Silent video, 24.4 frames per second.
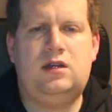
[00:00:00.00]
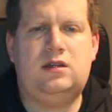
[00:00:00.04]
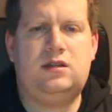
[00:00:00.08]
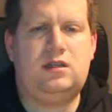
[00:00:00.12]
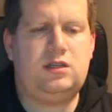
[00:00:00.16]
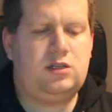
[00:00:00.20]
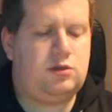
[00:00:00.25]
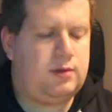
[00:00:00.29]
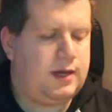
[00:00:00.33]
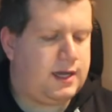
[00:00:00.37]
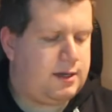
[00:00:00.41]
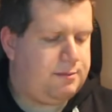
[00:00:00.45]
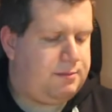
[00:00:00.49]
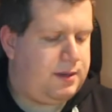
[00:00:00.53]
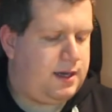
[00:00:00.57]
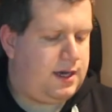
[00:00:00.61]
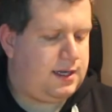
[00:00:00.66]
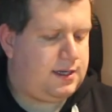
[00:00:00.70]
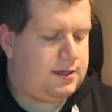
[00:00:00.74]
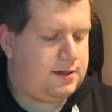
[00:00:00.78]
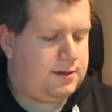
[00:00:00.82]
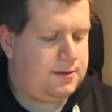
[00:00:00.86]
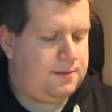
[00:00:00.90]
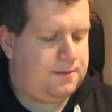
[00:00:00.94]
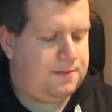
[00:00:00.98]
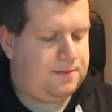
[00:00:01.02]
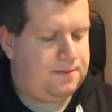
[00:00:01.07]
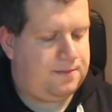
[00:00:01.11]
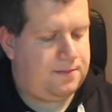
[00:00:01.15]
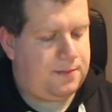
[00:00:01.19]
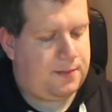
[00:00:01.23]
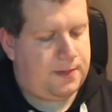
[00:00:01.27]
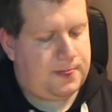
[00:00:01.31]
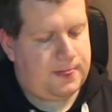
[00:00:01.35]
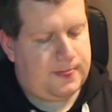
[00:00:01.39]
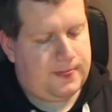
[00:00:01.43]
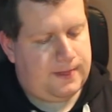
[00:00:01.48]
The trackpad
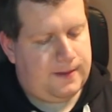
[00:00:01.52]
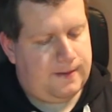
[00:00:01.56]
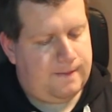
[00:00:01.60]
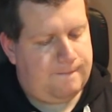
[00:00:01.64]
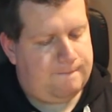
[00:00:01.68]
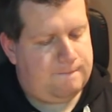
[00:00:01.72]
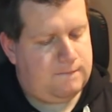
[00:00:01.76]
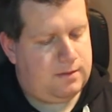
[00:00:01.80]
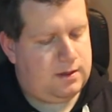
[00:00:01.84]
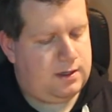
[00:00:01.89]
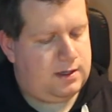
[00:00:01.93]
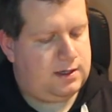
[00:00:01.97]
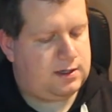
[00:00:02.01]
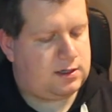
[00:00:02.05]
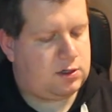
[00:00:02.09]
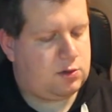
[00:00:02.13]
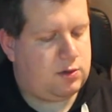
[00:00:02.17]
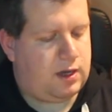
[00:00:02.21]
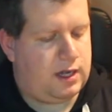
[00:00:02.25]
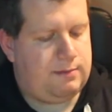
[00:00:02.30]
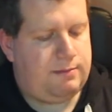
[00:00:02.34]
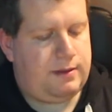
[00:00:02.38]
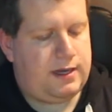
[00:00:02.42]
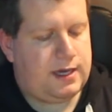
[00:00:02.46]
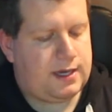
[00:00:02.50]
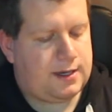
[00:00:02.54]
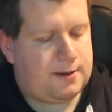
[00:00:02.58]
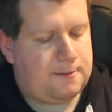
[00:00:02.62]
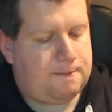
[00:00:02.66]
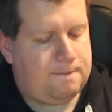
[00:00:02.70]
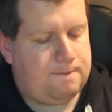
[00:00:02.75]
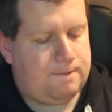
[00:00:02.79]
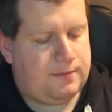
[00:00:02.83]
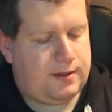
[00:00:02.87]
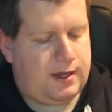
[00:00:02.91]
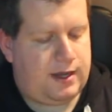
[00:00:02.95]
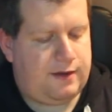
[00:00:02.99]
is quite big
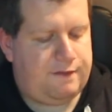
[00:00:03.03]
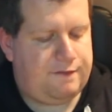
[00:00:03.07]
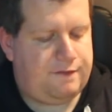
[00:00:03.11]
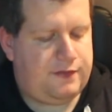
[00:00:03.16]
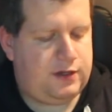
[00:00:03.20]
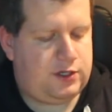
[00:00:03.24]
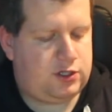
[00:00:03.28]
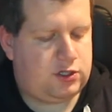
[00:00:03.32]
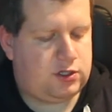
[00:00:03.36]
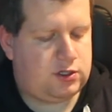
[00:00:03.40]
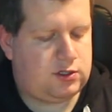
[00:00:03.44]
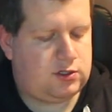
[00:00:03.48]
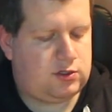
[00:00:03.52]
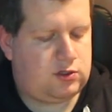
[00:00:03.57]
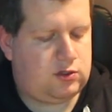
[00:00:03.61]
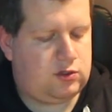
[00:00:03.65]
and features